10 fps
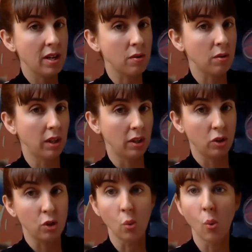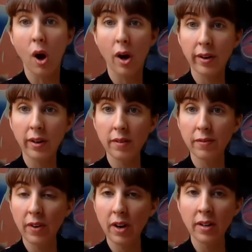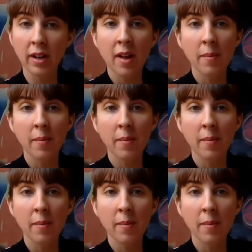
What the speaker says: you could do water in front,